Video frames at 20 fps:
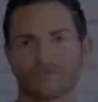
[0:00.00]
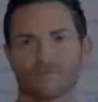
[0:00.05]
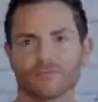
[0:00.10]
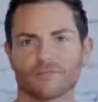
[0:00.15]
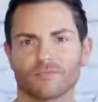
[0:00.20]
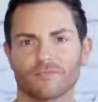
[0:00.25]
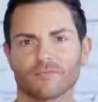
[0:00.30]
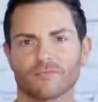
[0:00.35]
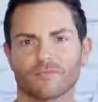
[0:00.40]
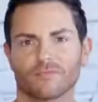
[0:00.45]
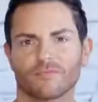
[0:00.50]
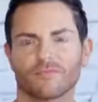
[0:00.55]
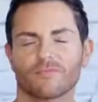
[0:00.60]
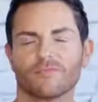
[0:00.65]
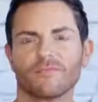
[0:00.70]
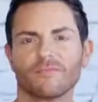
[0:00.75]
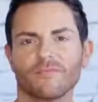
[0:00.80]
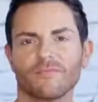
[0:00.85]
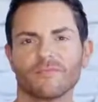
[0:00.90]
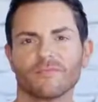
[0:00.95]

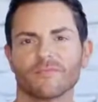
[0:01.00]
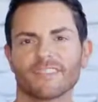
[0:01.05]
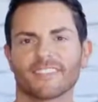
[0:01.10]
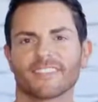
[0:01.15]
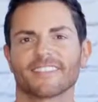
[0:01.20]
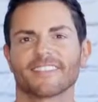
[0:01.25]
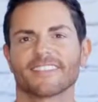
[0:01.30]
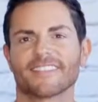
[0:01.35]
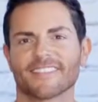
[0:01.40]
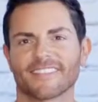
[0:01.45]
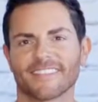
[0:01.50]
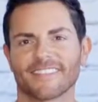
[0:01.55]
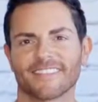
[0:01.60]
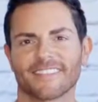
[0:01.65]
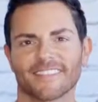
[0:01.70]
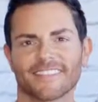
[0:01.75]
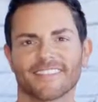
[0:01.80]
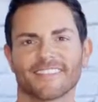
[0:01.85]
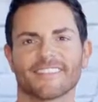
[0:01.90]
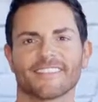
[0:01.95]

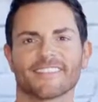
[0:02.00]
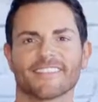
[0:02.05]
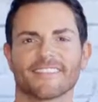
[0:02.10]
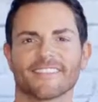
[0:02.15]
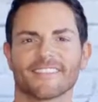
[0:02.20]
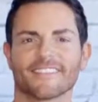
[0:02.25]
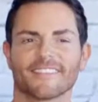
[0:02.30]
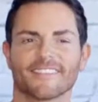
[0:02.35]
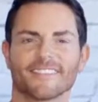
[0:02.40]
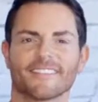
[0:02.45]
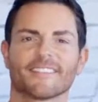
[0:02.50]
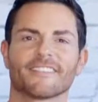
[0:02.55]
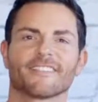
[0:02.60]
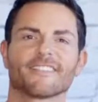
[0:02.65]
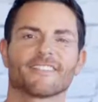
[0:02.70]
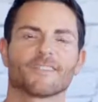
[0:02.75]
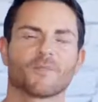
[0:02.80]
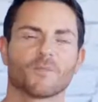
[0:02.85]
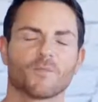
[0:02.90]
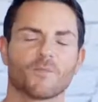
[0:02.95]

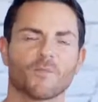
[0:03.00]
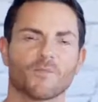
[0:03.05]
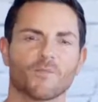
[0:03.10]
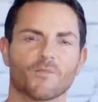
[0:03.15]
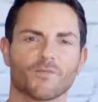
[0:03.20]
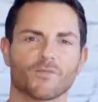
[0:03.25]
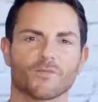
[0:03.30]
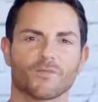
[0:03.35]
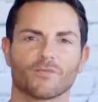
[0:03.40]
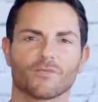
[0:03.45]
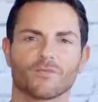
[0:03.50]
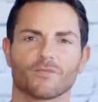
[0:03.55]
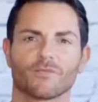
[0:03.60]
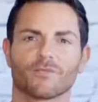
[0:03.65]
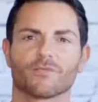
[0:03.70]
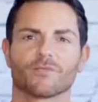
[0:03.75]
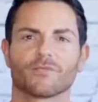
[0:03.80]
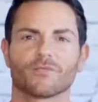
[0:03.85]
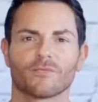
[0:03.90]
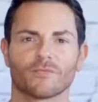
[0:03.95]

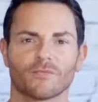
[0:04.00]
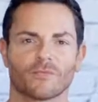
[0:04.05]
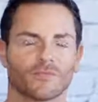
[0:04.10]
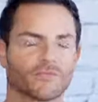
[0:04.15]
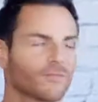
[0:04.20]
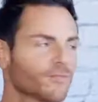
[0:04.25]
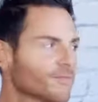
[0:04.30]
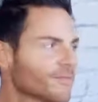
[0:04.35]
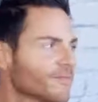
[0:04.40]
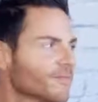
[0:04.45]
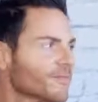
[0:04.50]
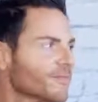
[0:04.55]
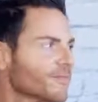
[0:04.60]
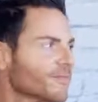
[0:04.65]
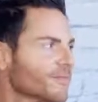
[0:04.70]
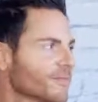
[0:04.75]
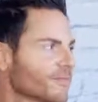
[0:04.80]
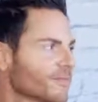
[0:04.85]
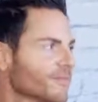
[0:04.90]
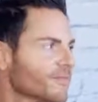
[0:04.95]

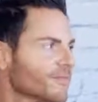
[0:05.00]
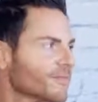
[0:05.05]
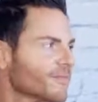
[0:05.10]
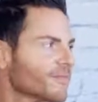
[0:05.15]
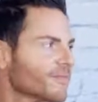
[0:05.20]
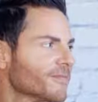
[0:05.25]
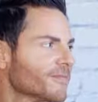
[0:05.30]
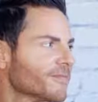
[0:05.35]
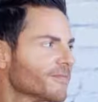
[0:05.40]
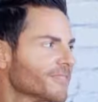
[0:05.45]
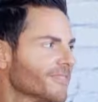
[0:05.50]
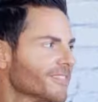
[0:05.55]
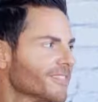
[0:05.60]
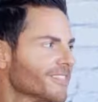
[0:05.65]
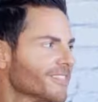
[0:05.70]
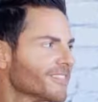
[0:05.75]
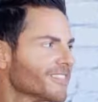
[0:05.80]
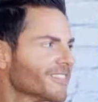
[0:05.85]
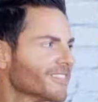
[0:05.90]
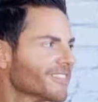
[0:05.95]

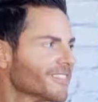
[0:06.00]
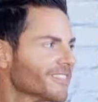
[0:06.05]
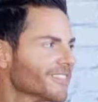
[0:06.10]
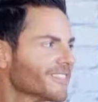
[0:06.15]
(not speaking)